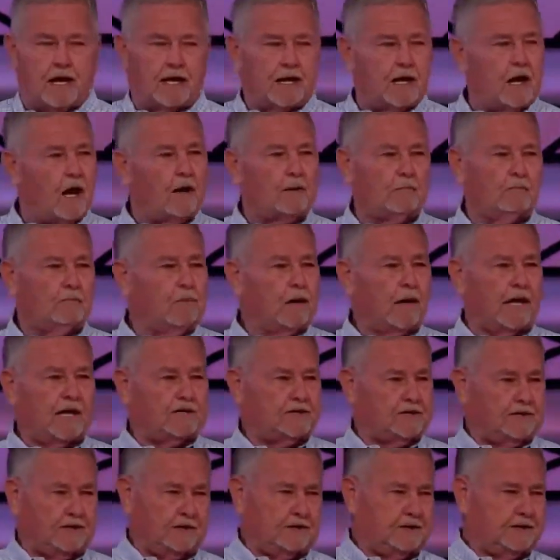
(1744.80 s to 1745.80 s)
and God
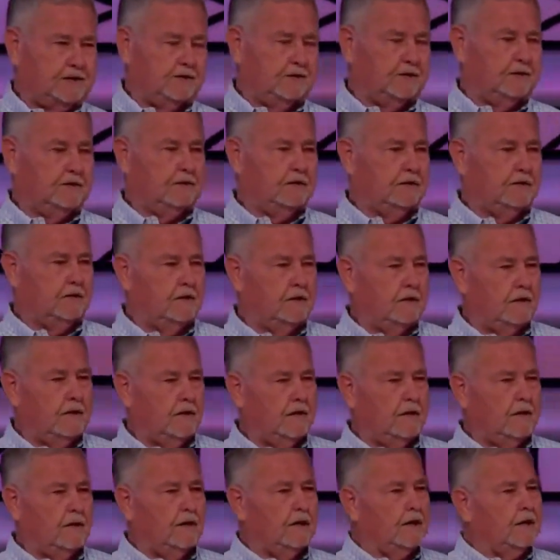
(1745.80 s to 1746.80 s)
blessed it.
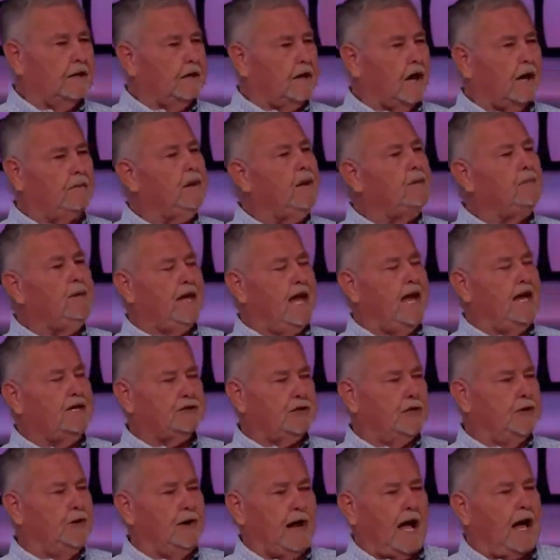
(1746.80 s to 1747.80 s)
God may be
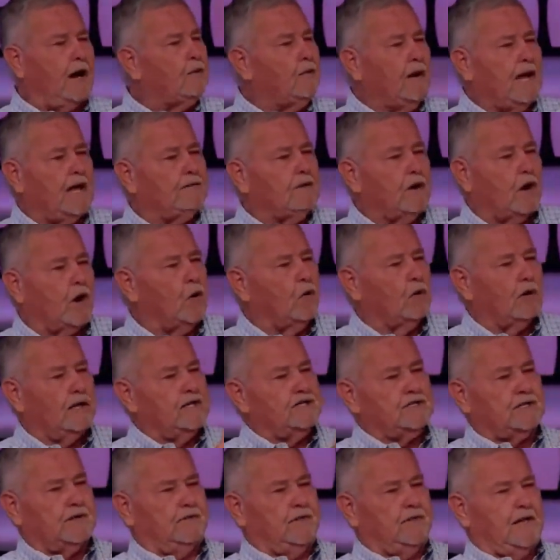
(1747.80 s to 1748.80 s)
asking you, and I don't have a long
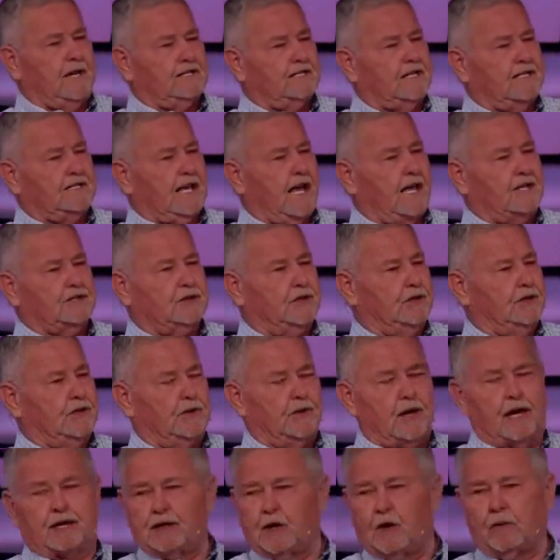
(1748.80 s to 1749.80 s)
list of things He's asking you.
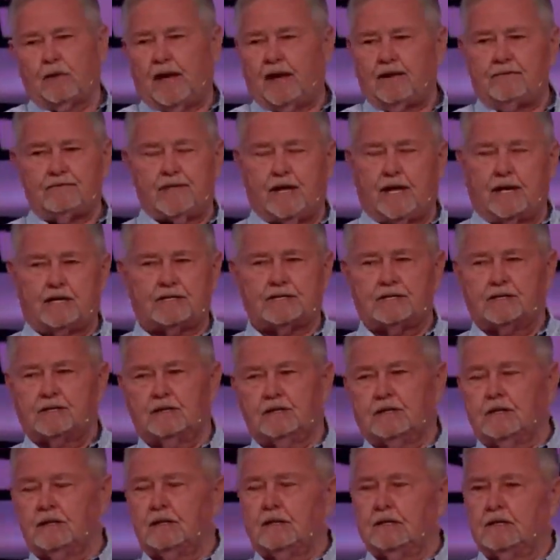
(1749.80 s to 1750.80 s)
I don't have that.
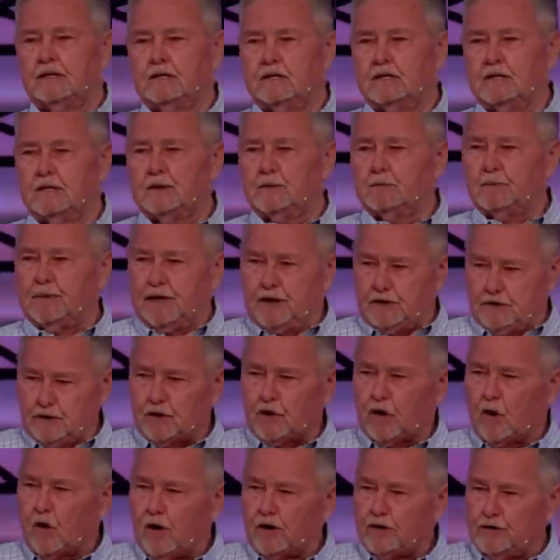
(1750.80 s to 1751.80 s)
But in
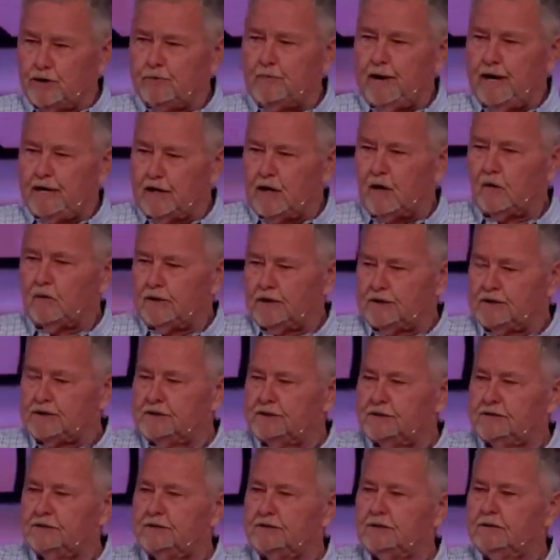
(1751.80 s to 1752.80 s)
your heart, you may know it.
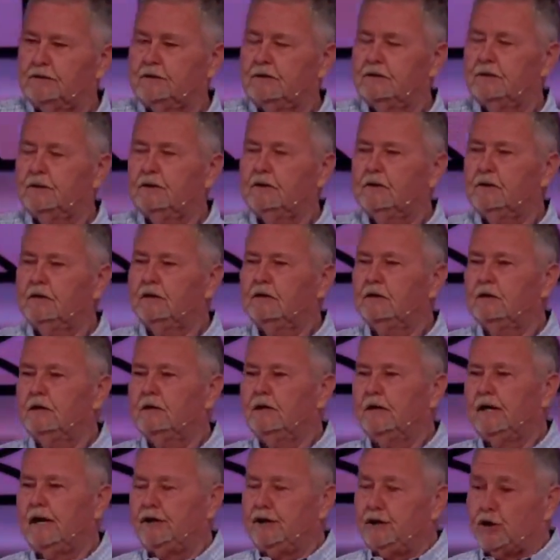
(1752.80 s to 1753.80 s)

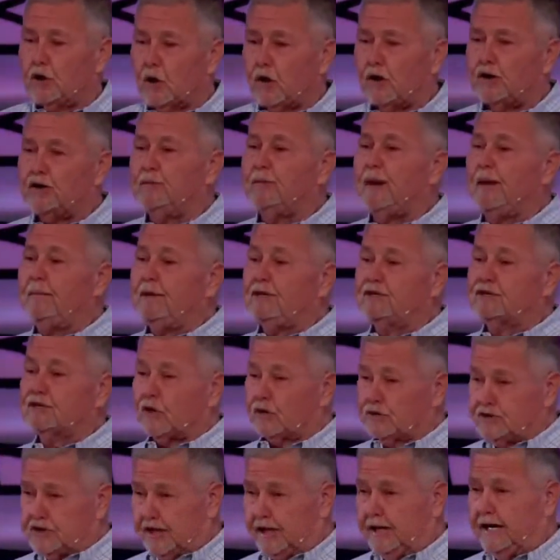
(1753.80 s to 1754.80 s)
In your heart, you may be
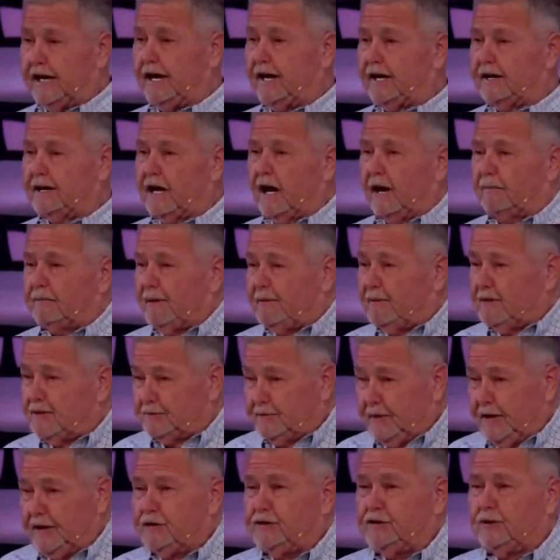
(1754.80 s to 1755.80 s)
searching it out. And God may be
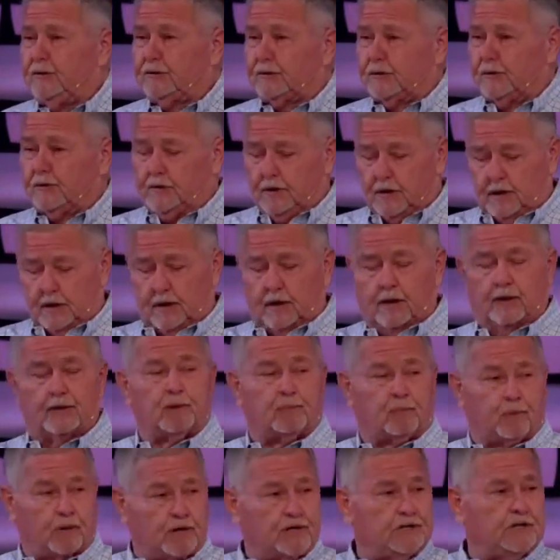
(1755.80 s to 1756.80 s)
speaking to you through
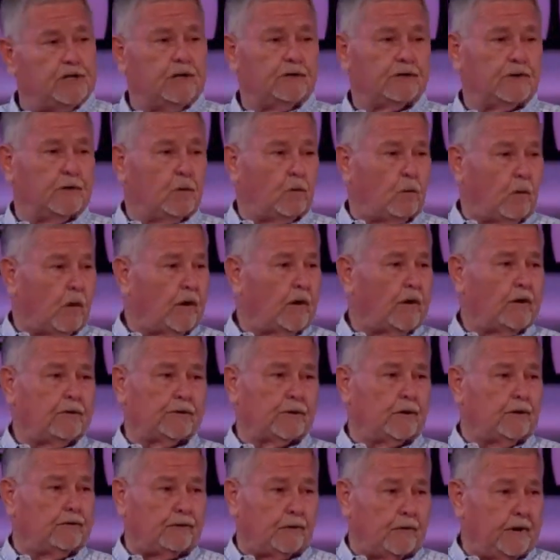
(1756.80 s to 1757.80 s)
the preaching, through the word,
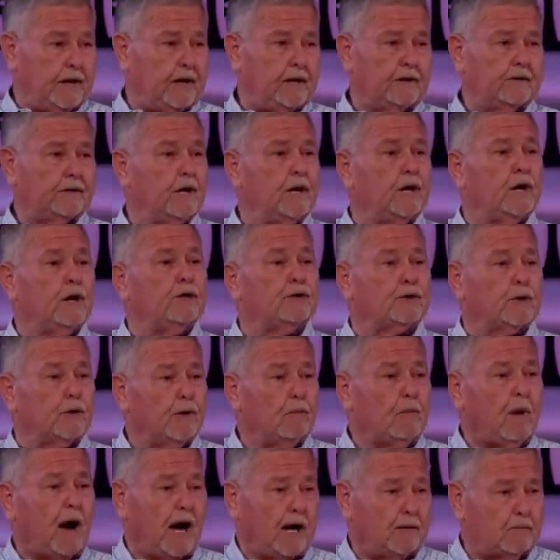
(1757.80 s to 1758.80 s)
through a friend, through
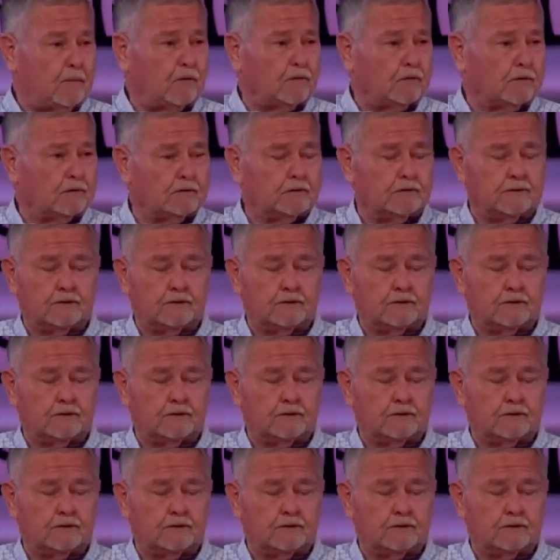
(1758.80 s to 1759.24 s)
the Bible.